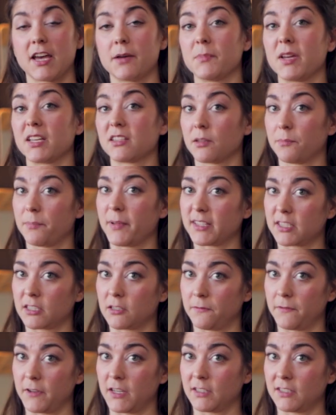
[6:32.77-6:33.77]
and make the
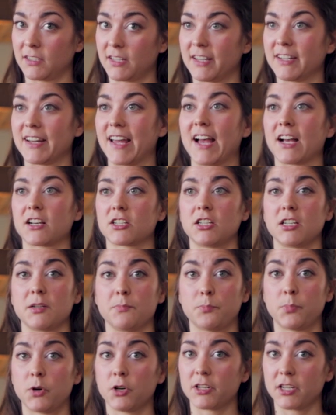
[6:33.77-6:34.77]
best of it and
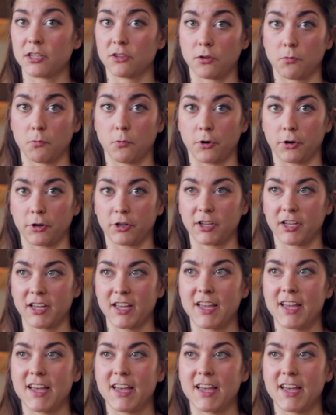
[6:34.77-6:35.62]
actually put in the work.